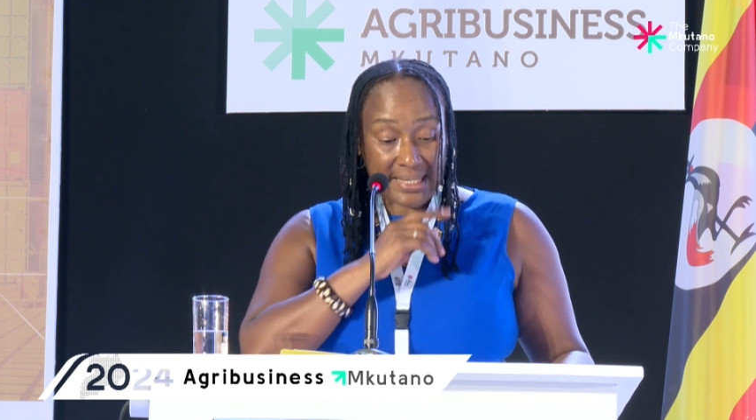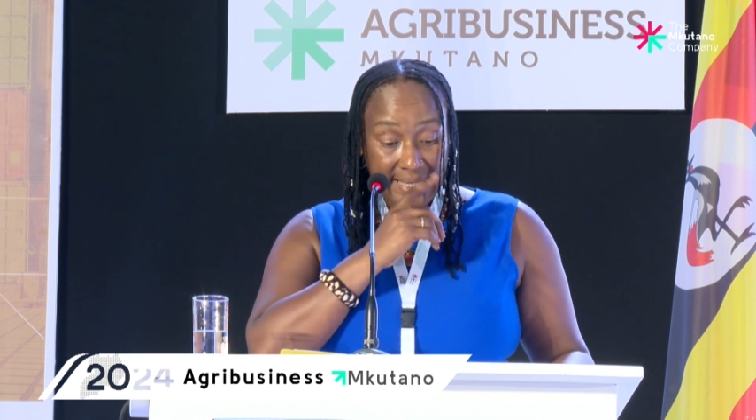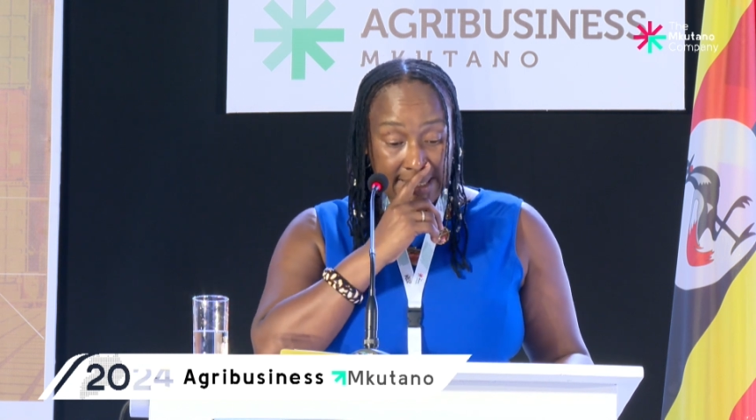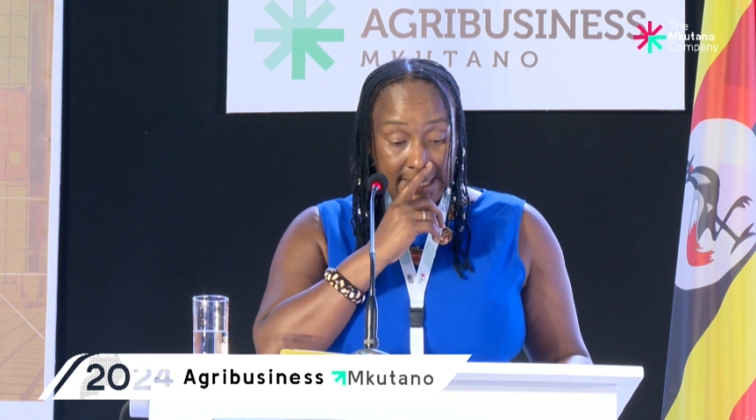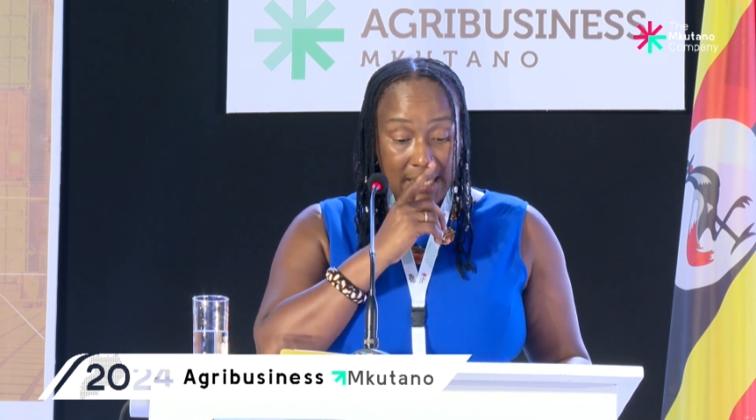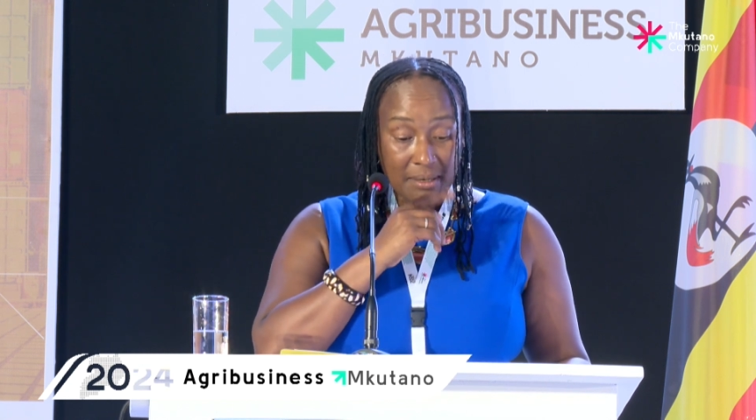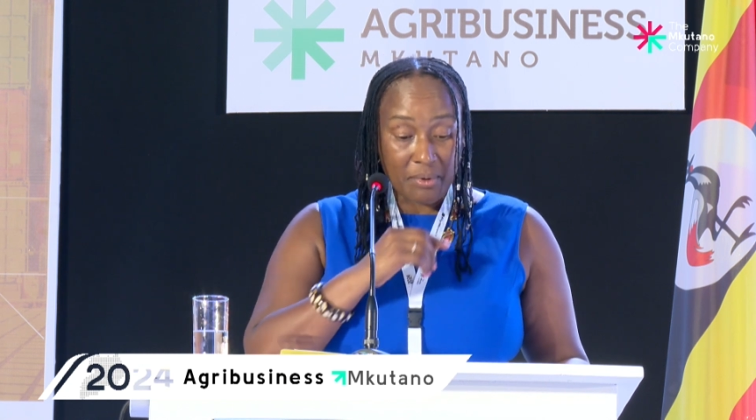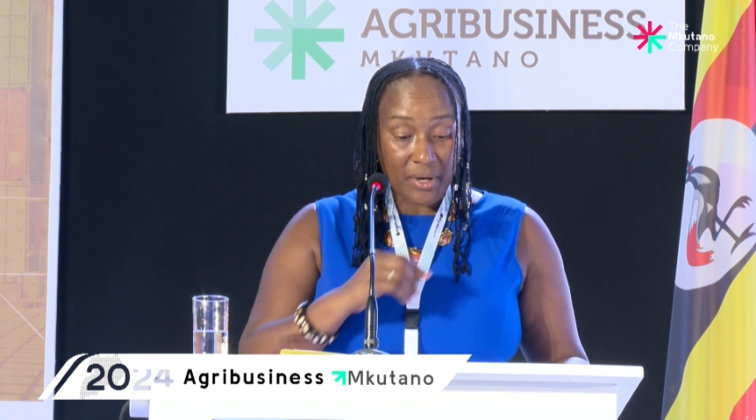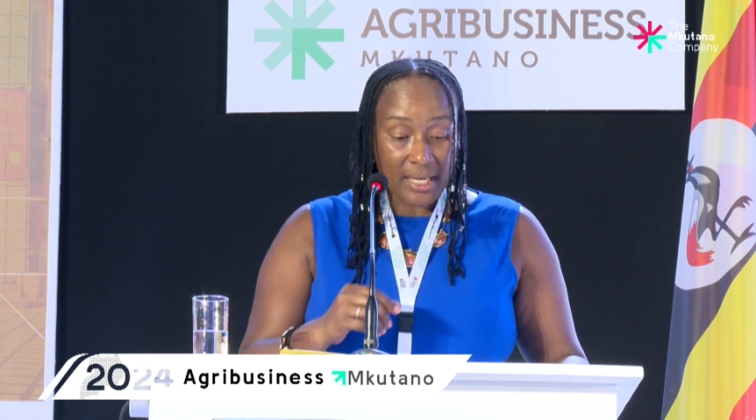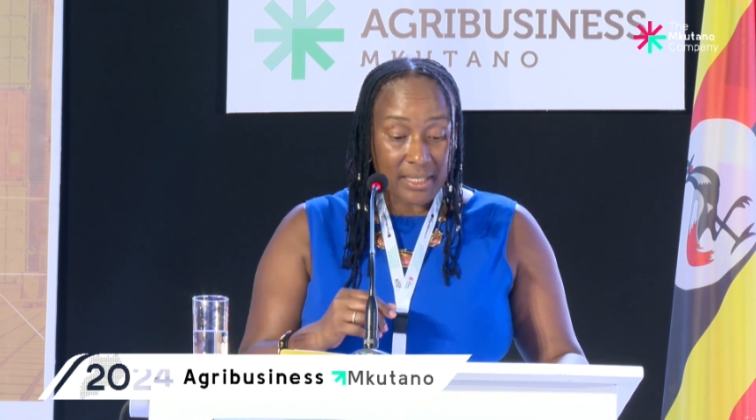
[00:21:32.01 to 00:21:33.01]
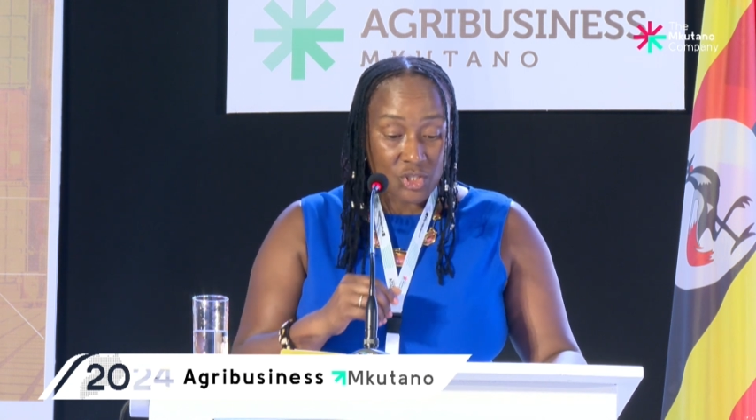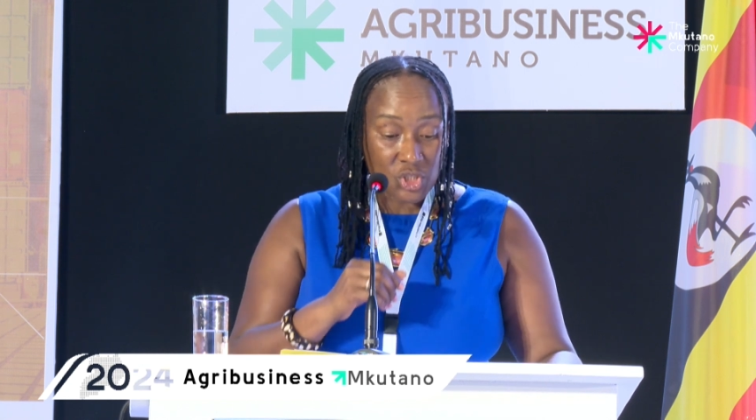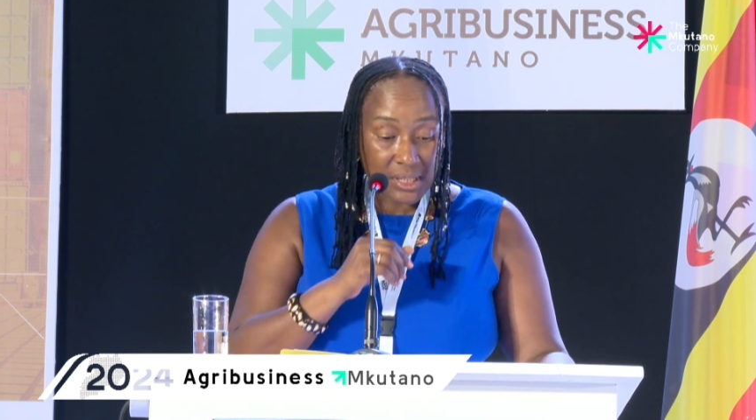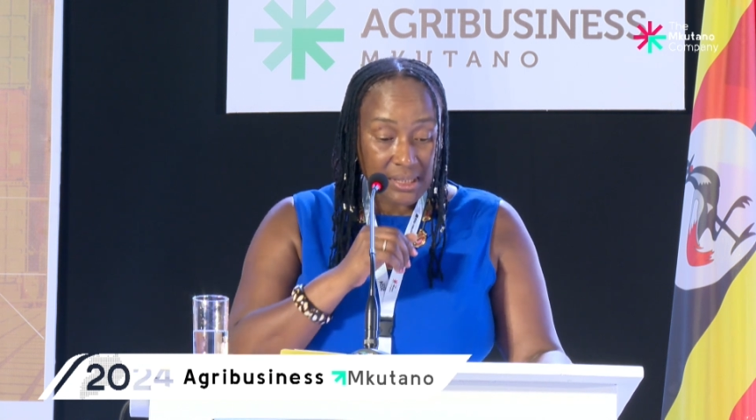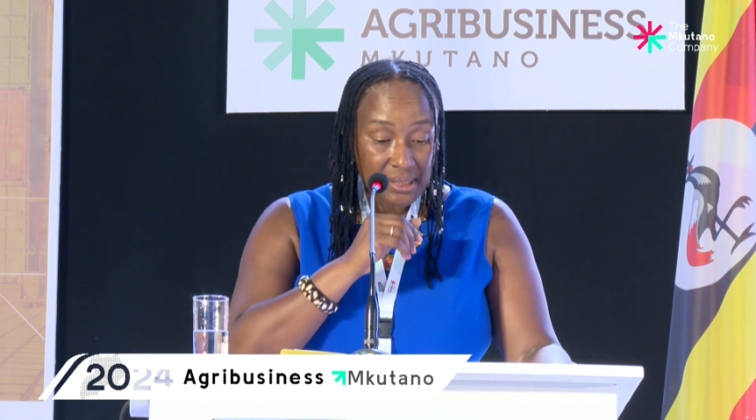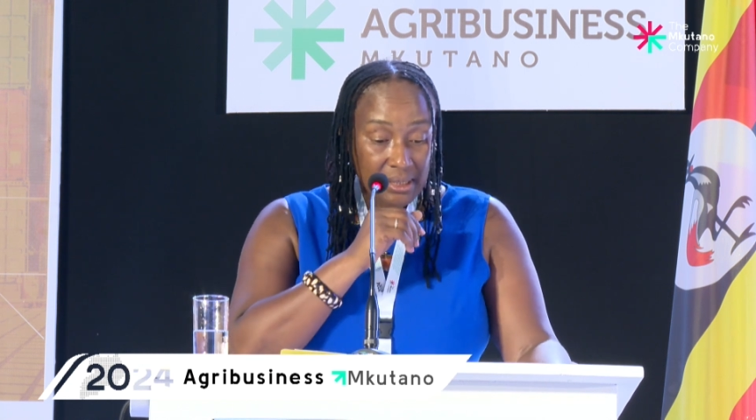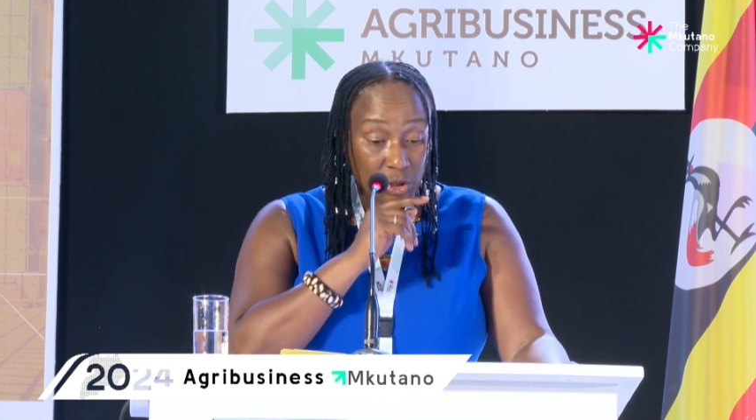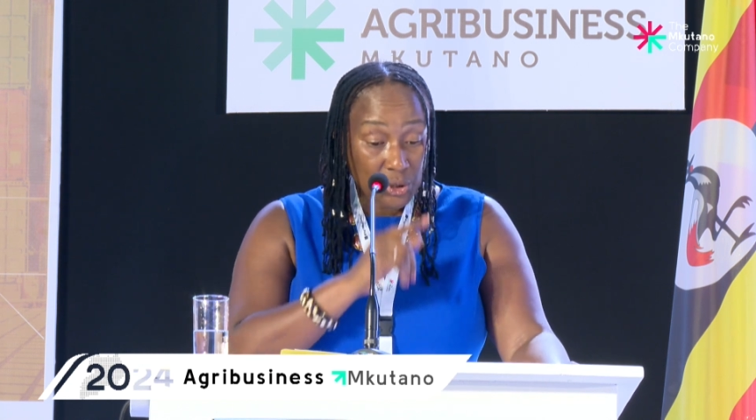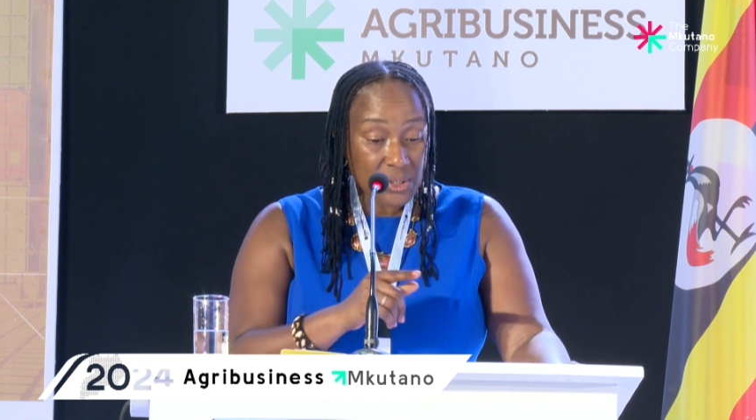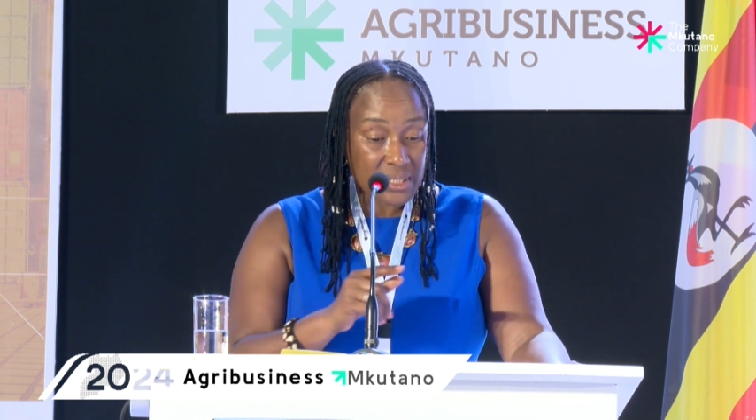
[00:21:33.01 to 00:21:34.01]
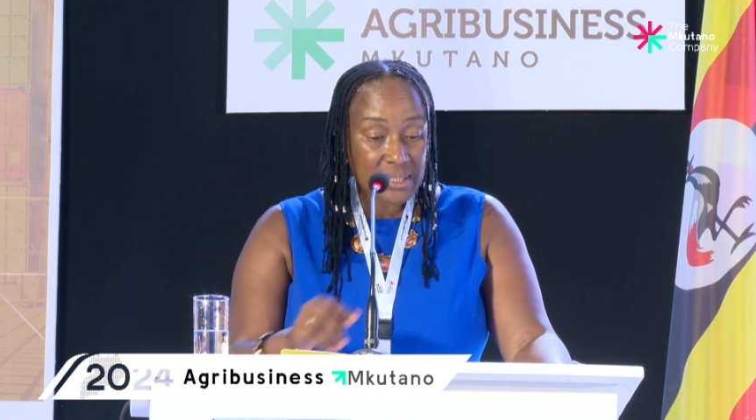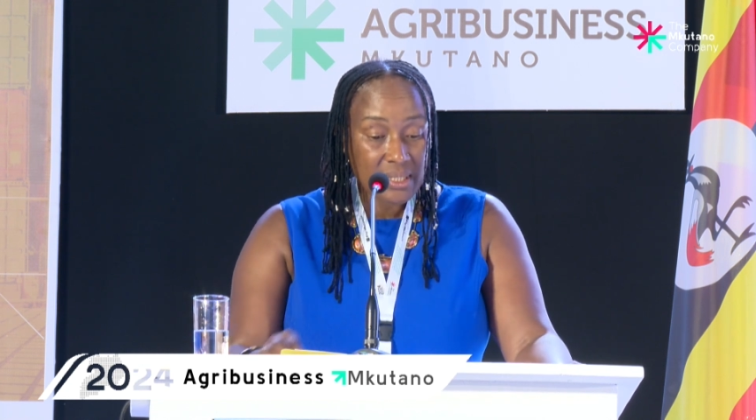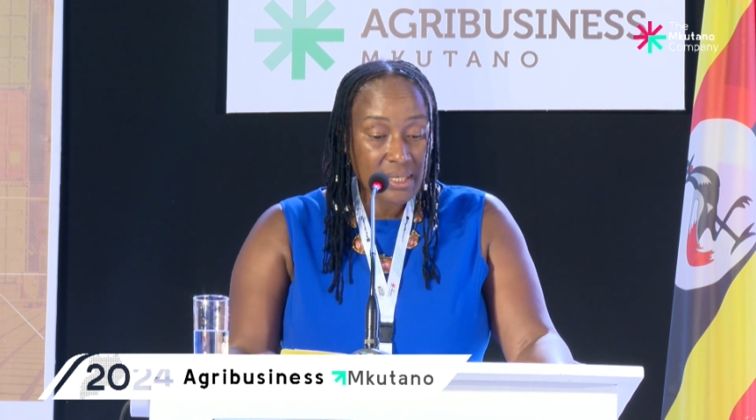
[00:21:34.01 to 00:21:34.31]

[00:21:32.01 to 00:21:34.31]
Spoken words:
sustainable energy use,